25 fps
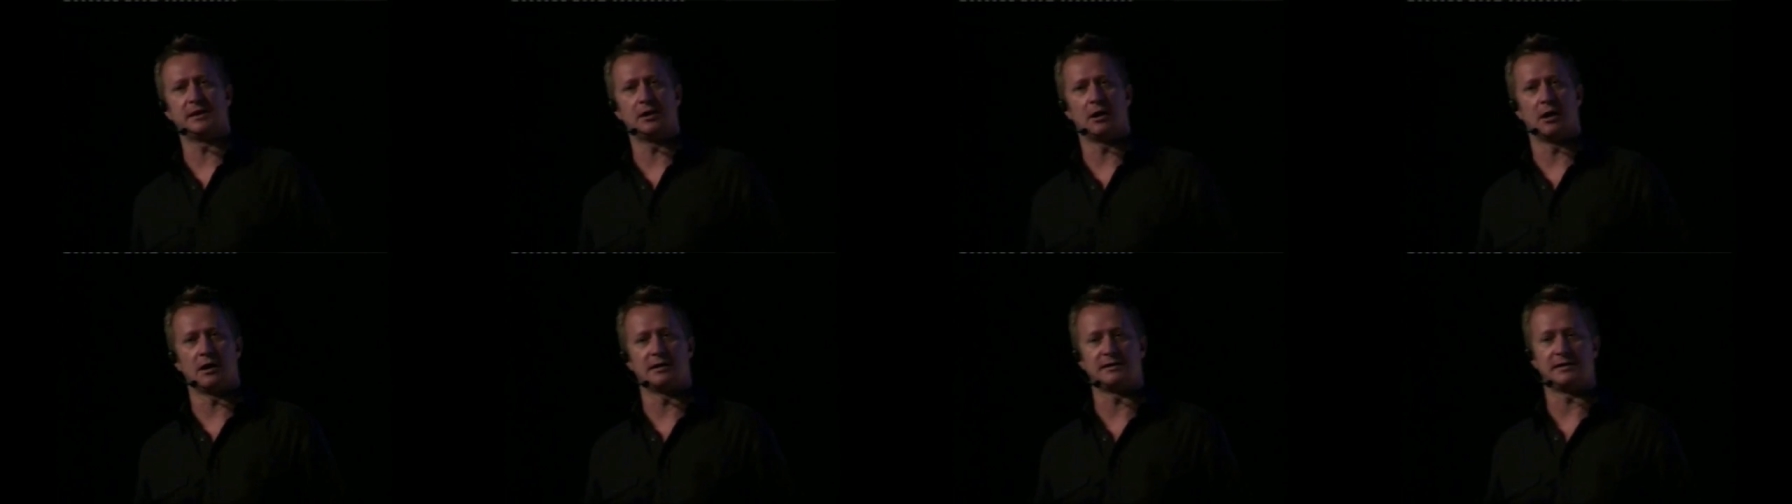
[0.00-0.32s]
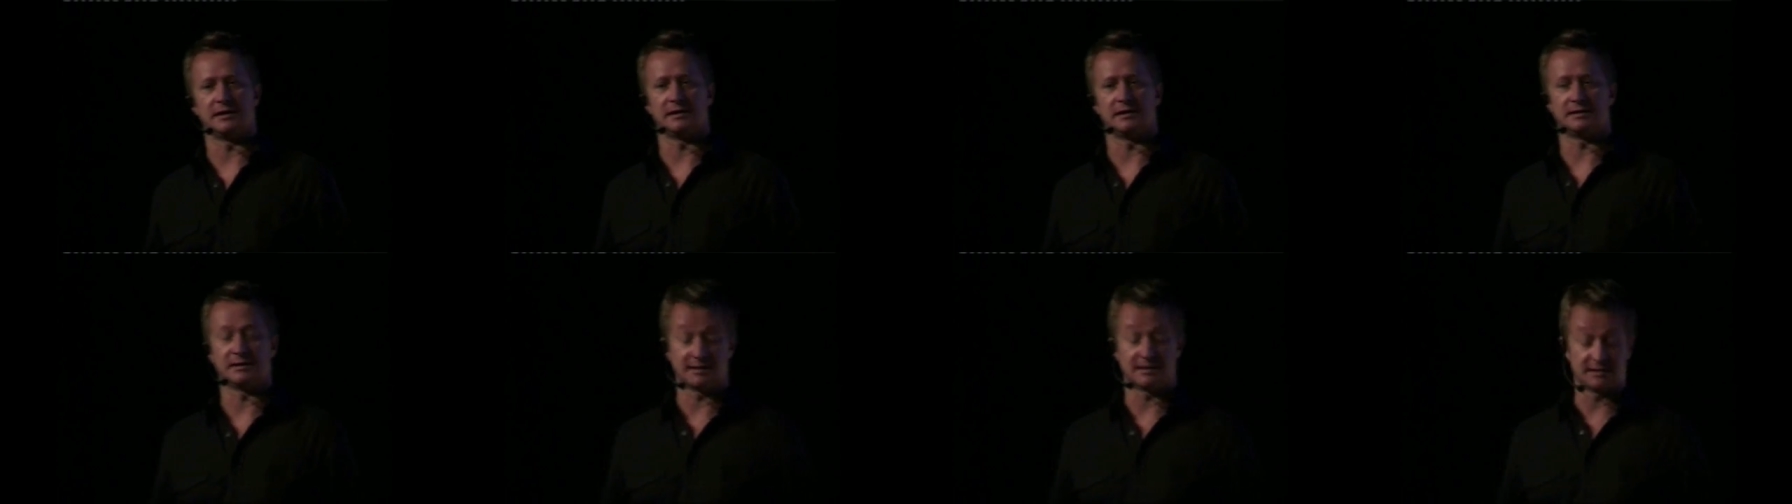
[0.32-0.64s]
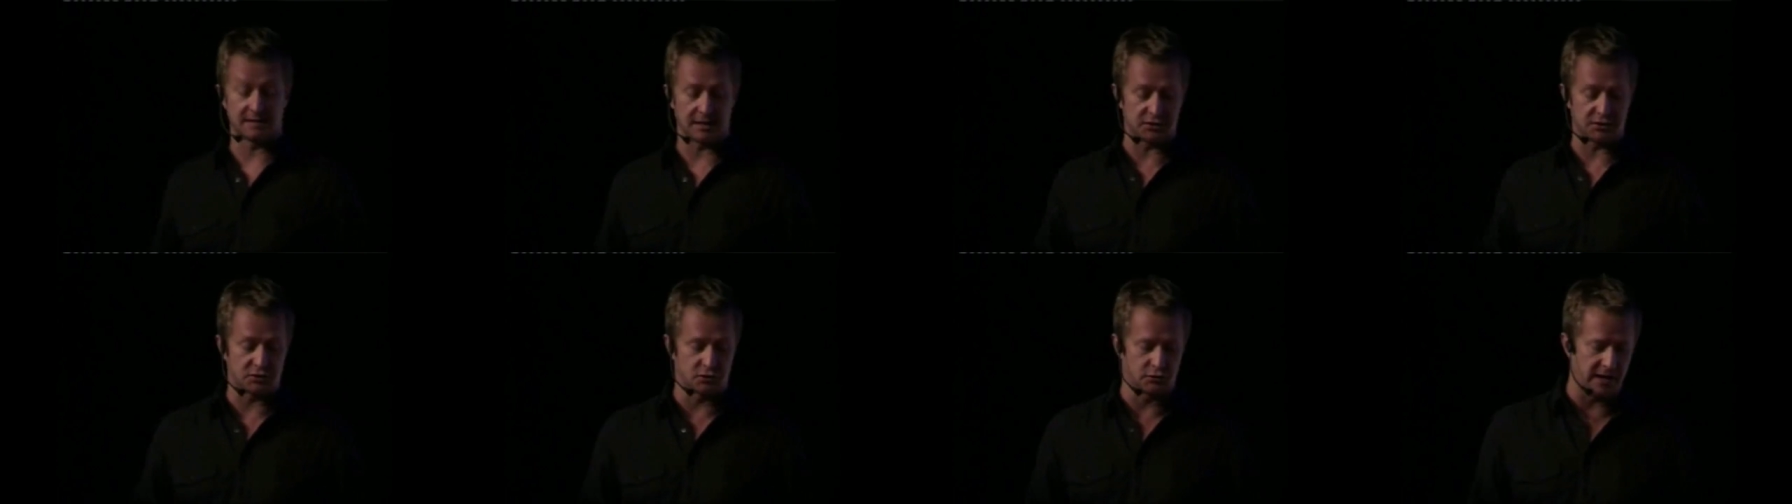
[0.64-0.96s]
in the Arctic to
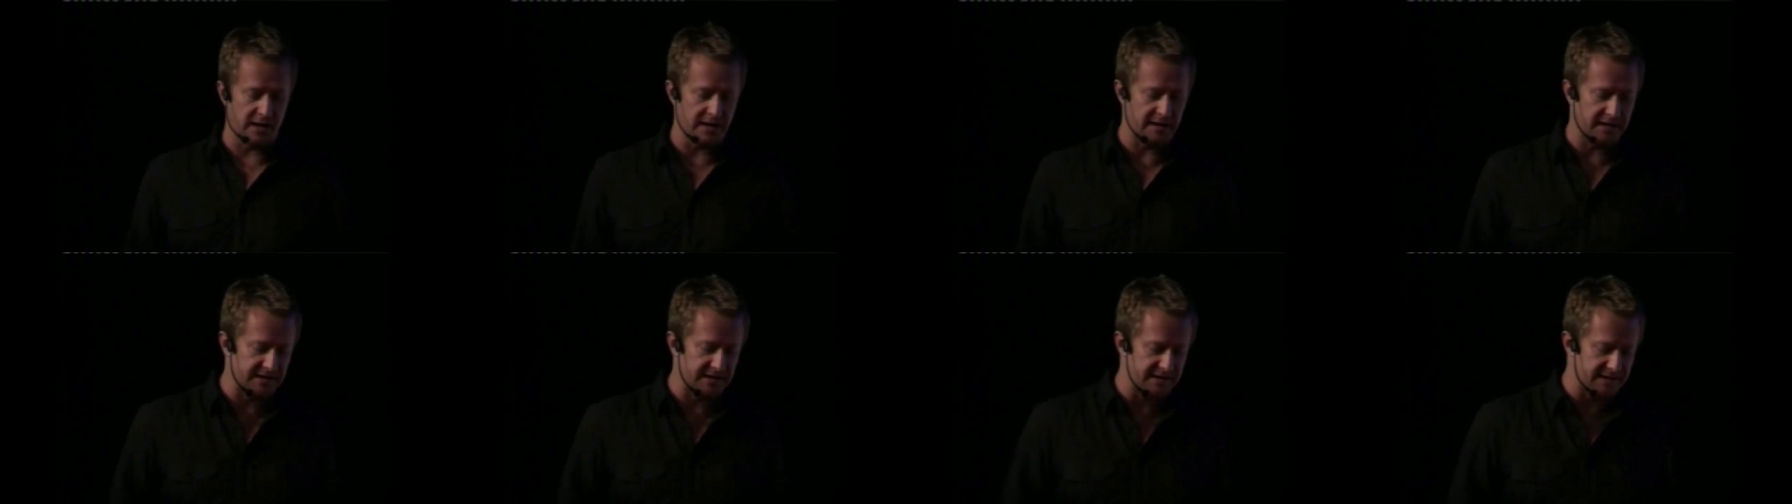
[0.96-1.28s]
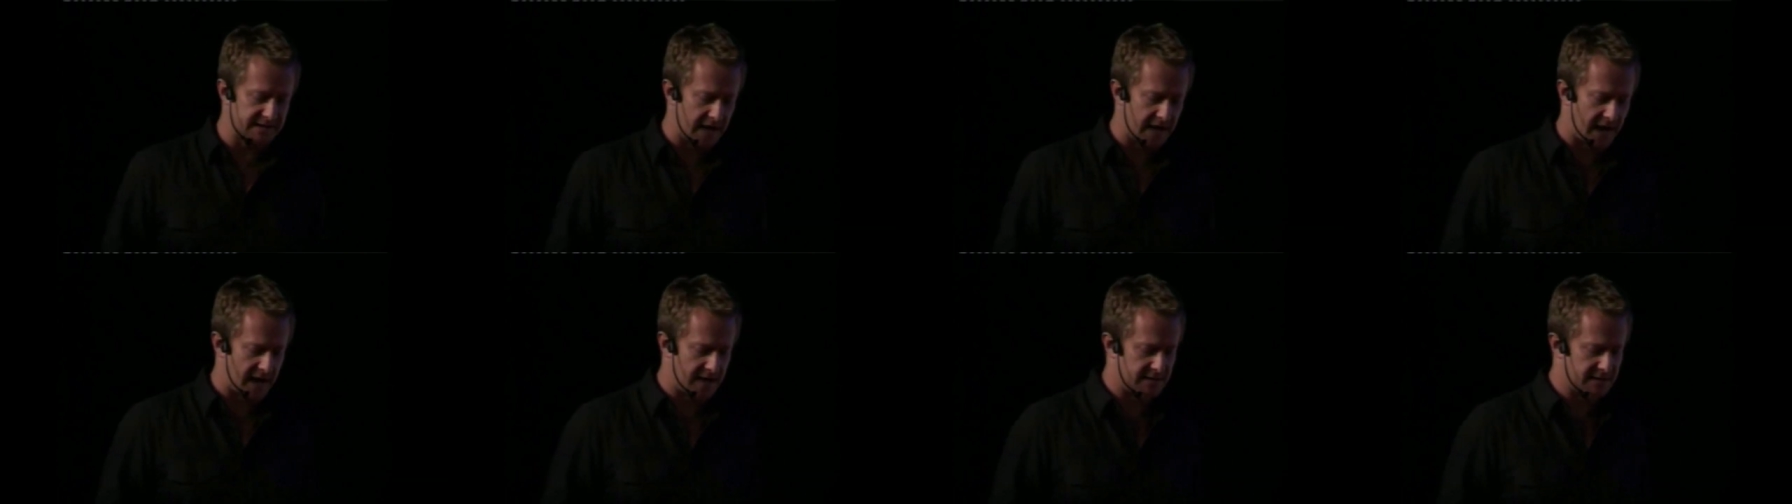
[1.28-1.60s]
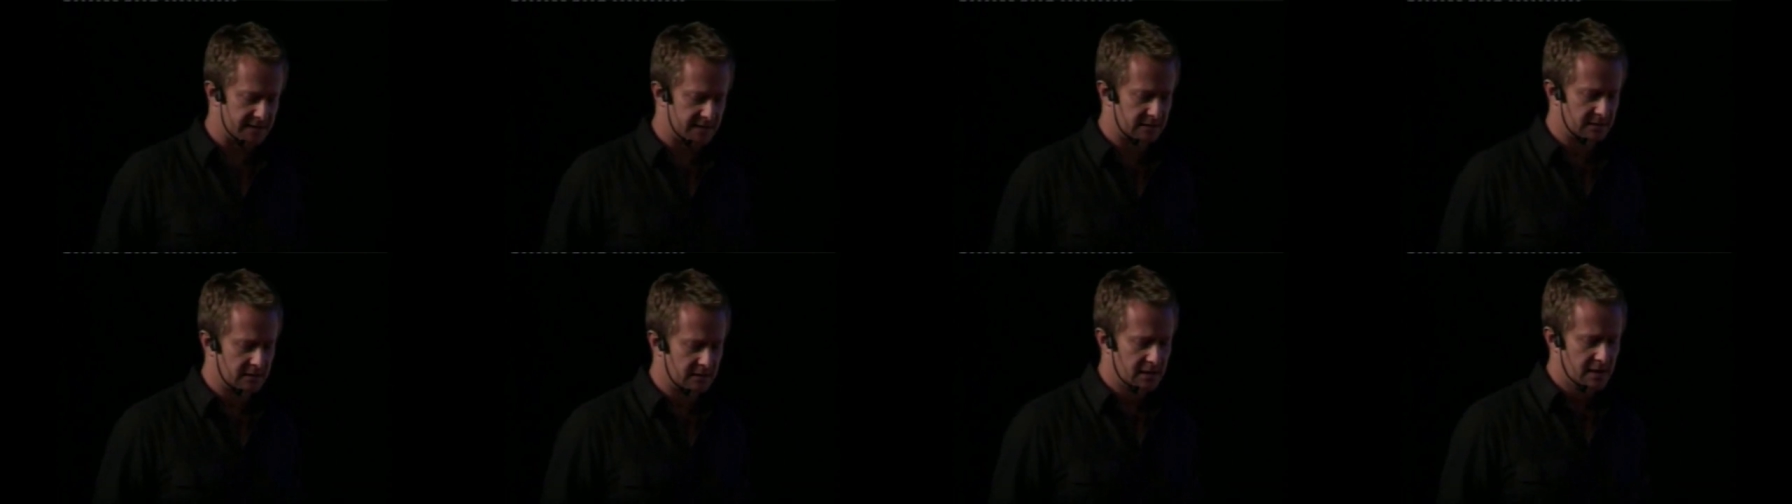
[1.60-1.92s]
such great
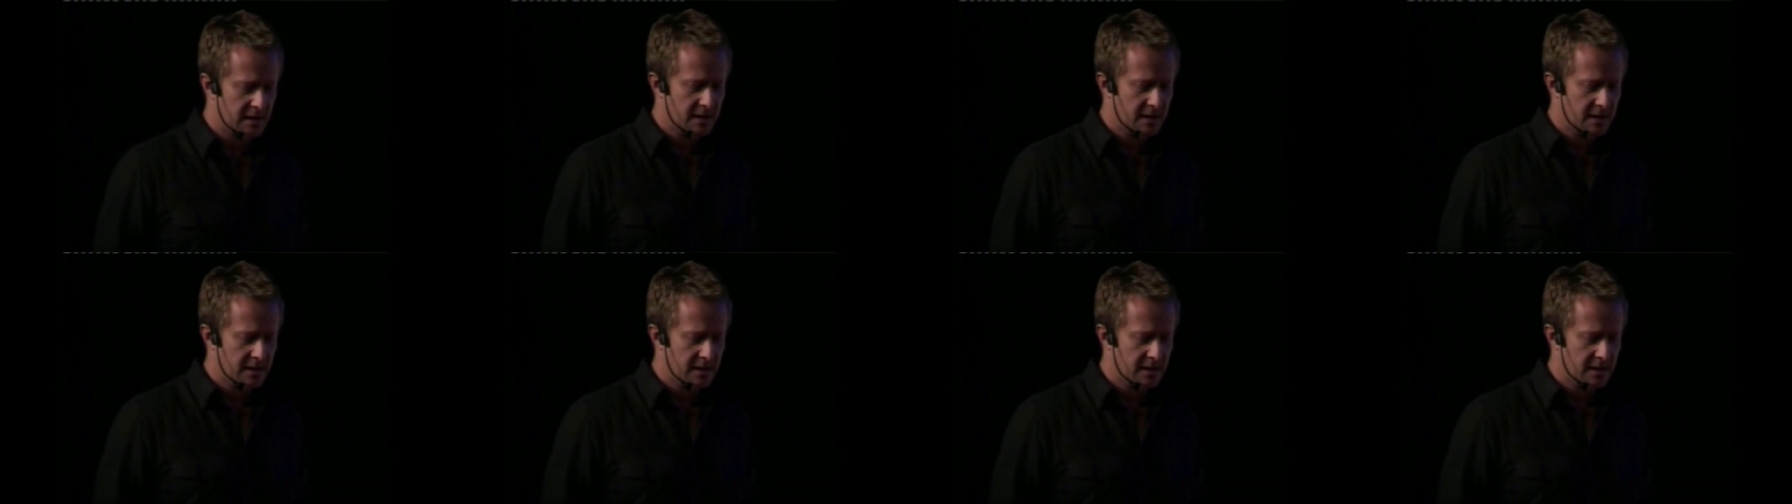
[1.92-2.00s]
extent